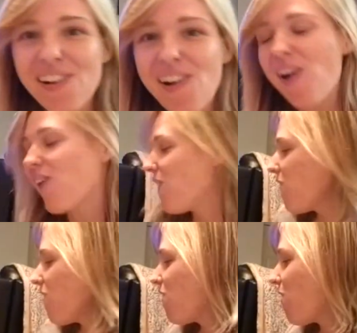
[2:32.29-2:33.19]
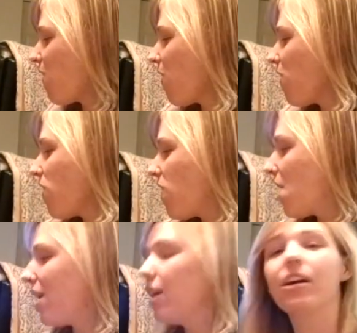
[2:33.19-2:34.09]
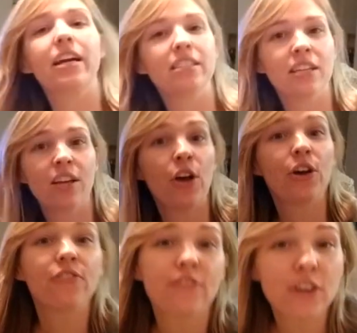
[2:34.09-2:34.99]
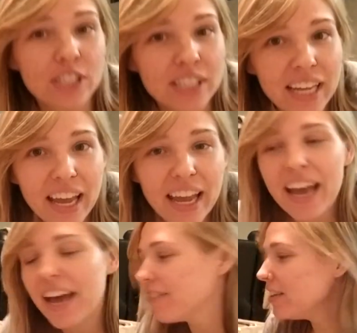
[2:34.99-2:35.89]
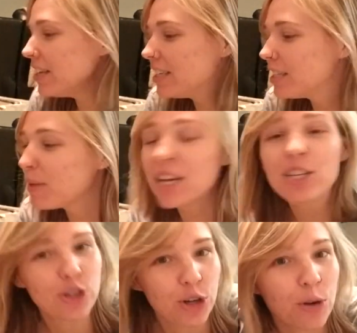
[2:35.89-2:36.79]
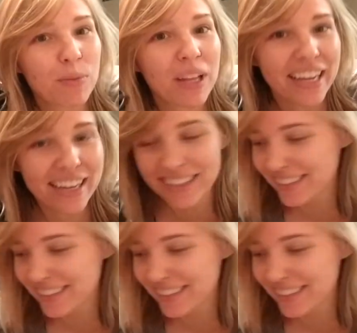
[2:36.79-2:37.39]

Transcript: yep, All right, first thing I have is my strobe light.